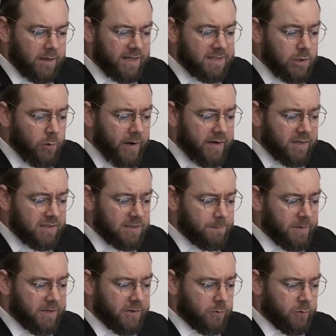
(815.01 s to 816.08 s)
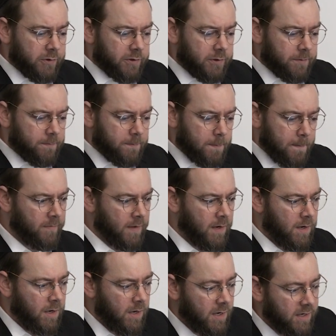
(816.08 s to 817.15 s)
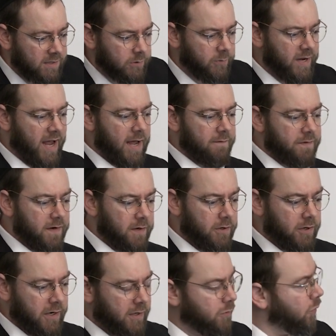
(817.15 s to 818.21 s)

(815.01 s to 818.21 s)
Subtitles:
Let's go ahead and split an order. So we have here an